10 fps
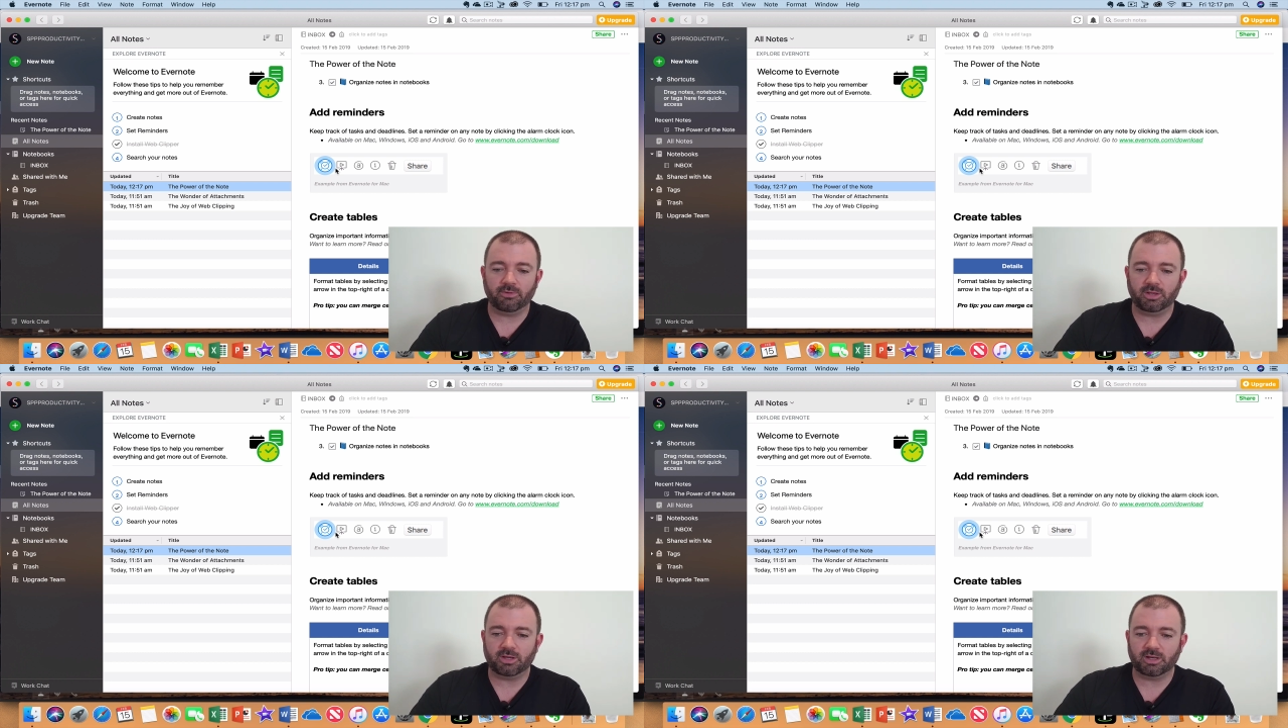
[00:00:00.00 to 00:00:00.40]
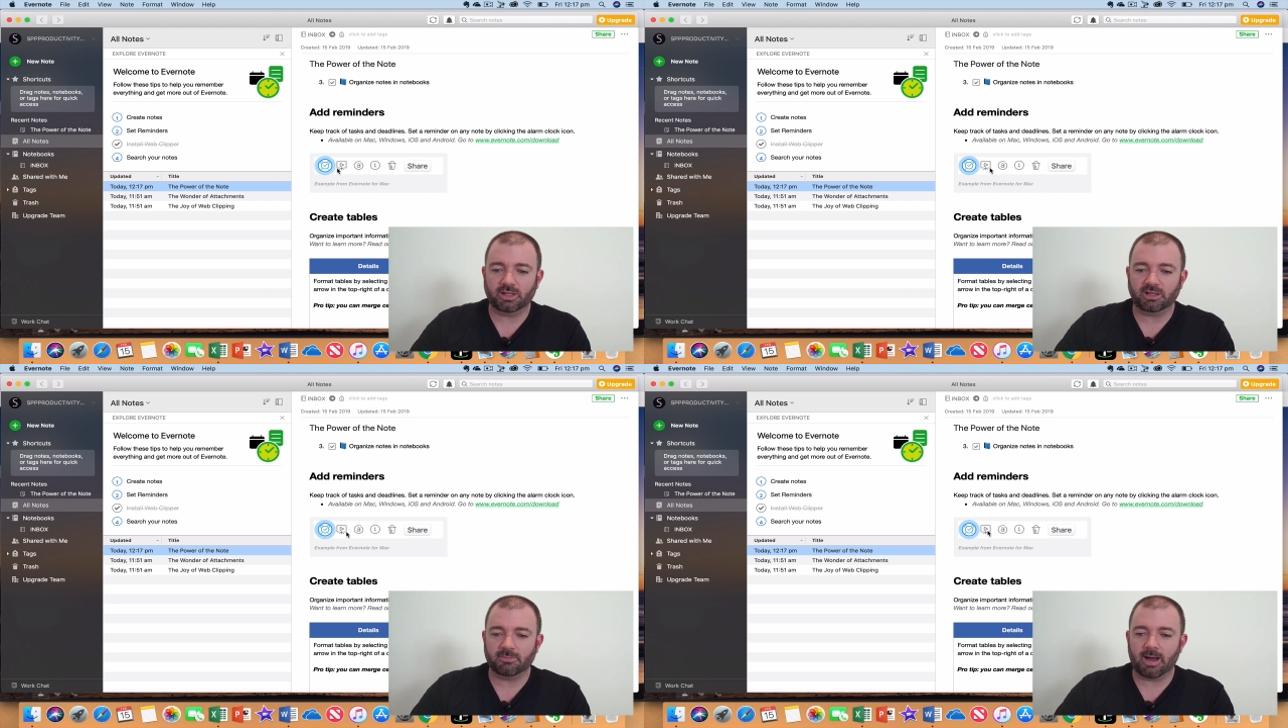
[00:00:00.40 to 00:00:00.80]
You can
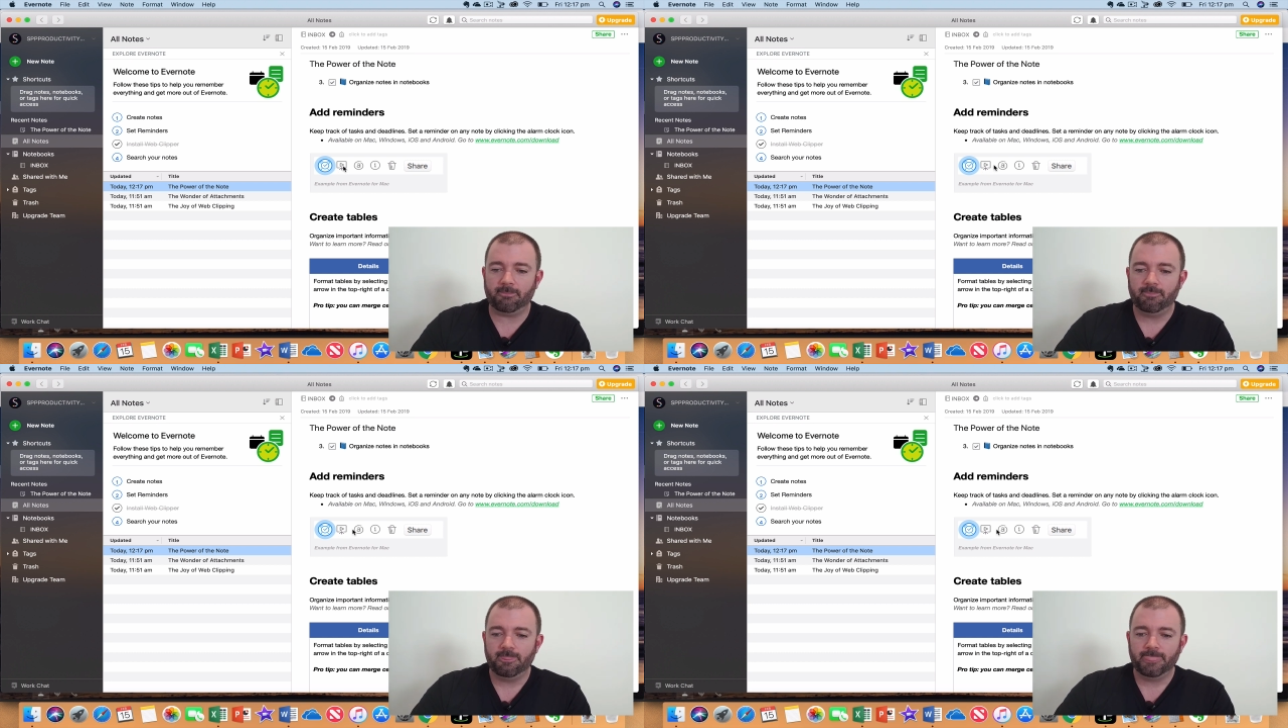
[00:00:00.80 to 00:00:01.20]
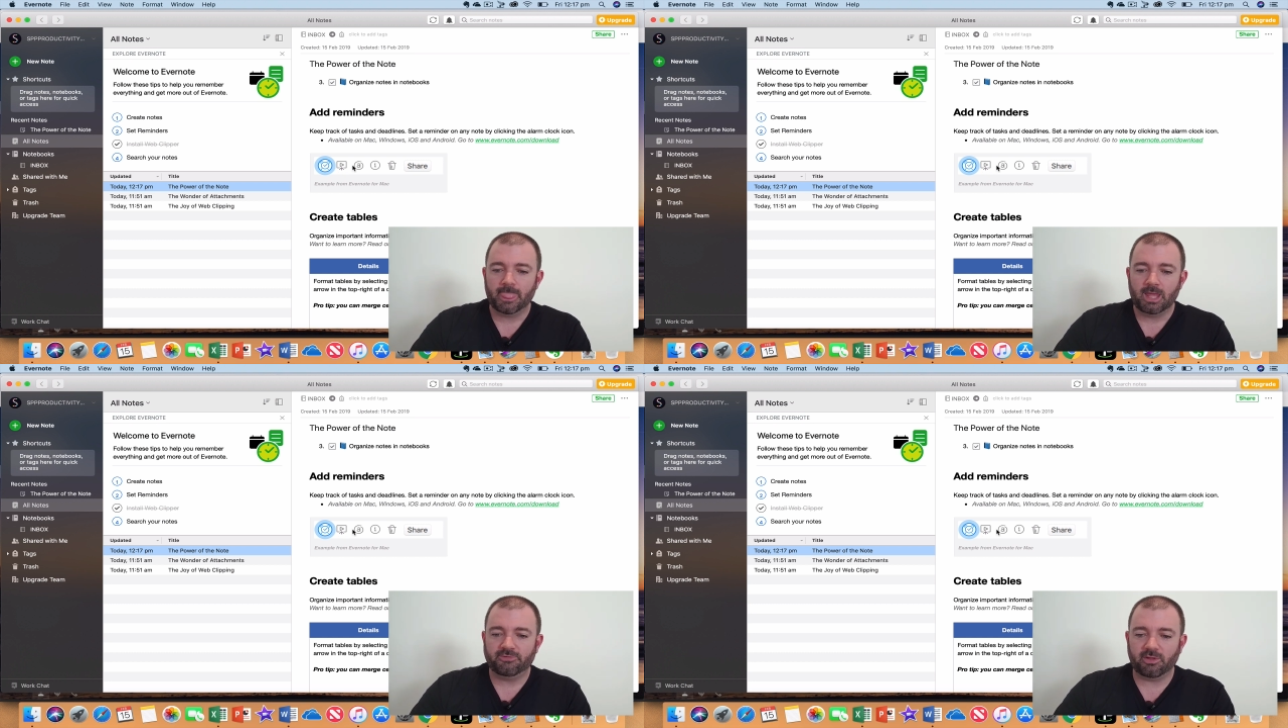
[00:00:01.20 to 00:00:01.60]
link them up
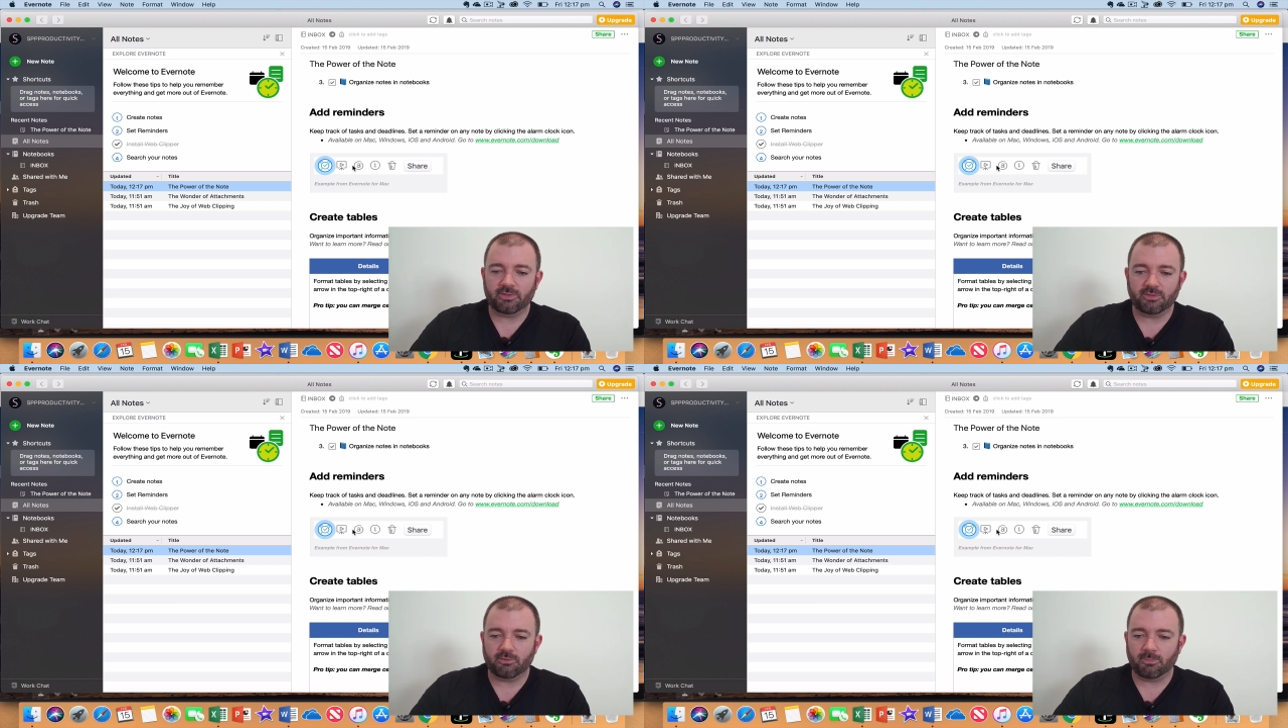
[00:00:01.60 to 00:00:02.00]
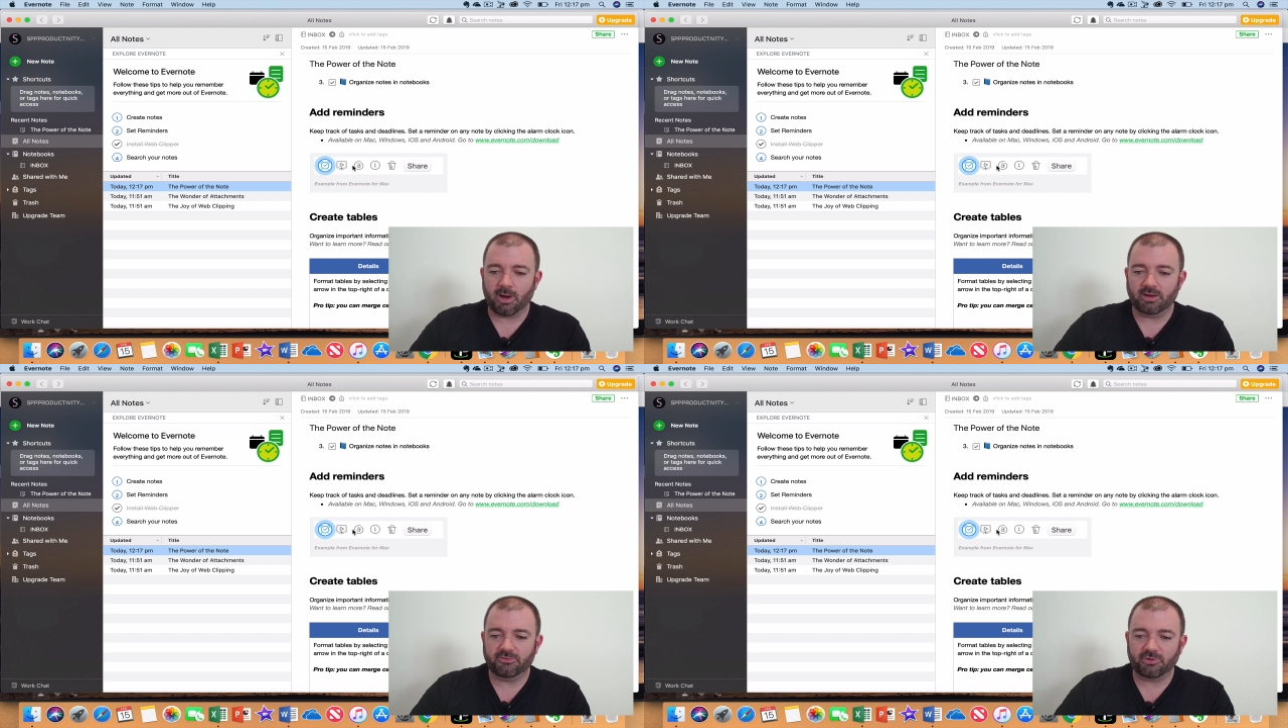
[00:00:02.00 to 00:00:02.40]
so that the
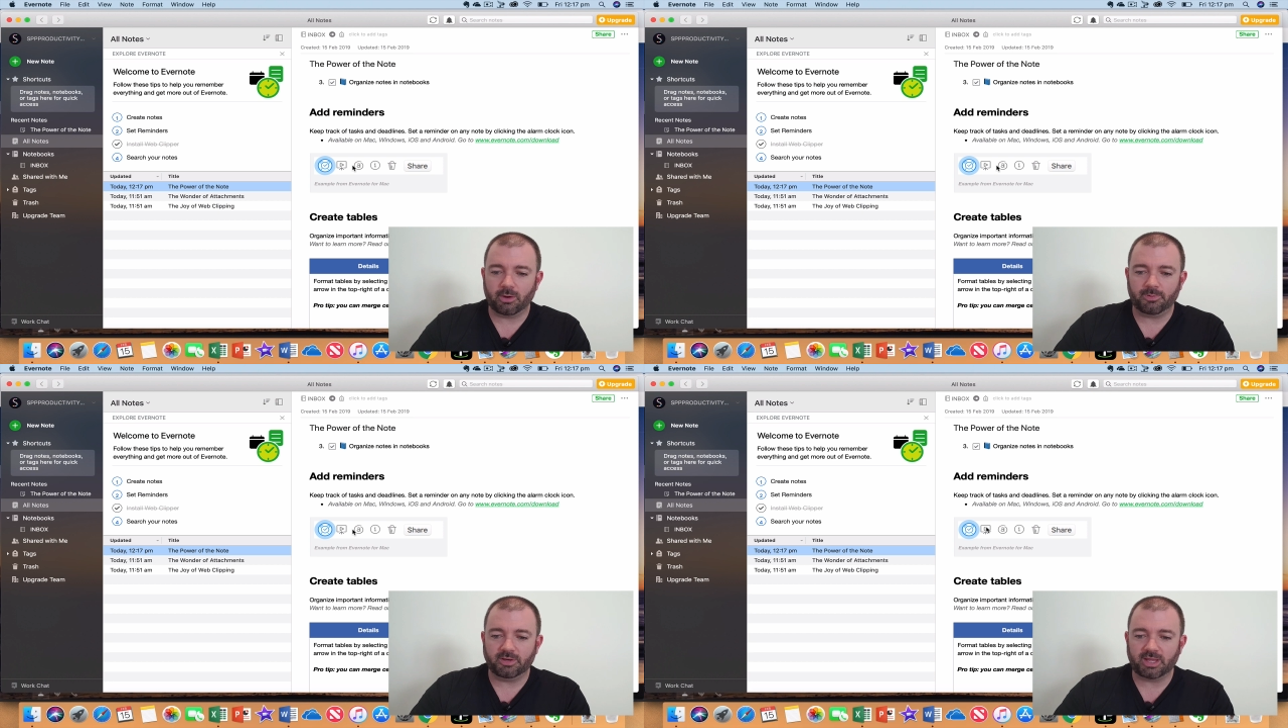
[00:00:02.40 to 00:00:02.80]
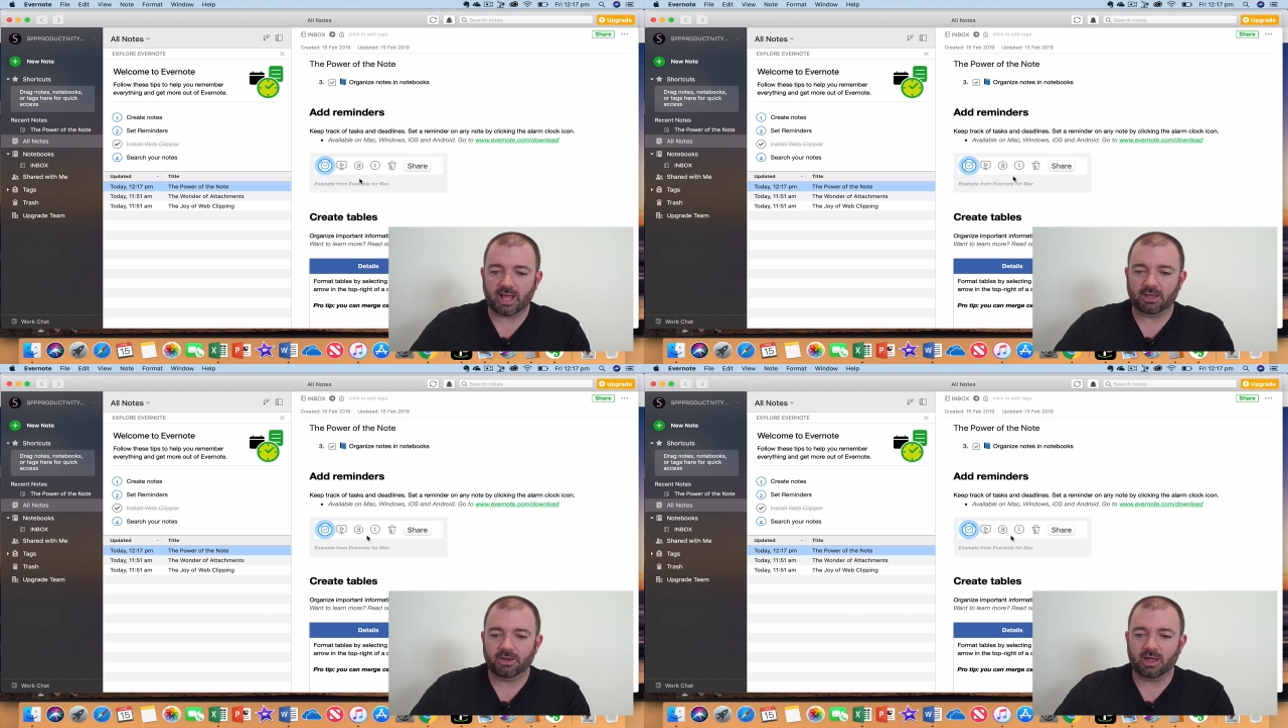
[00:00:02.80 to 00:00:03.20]
reminders show up on your
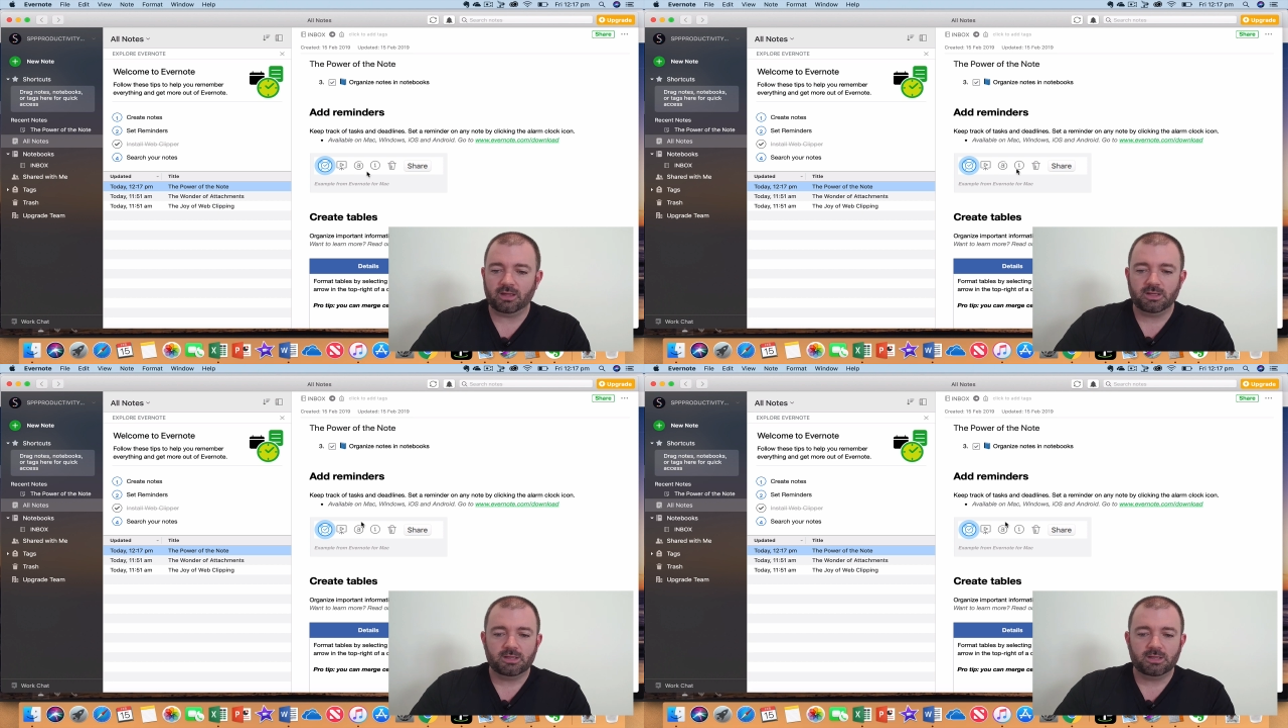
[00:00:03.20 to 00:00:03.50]
calendar.